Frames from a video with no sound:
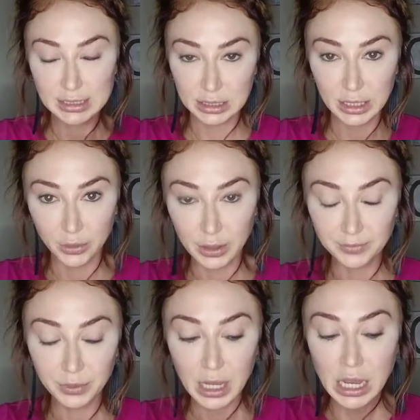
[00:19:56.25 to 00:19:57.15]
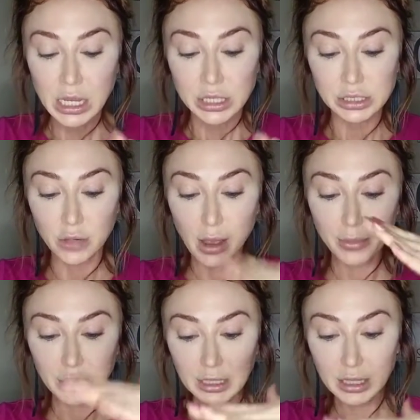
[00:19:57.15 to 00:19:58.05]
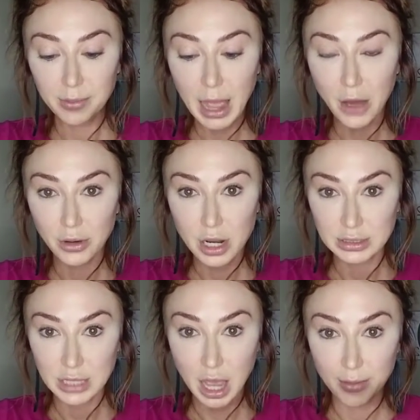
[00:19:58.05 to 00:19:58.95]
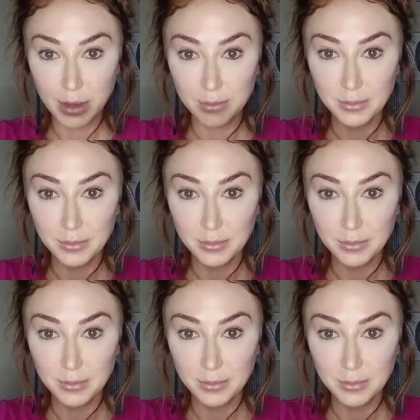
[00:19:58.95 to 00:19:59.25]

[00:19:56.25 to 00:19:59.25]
It's liquid. So by putting the powder on top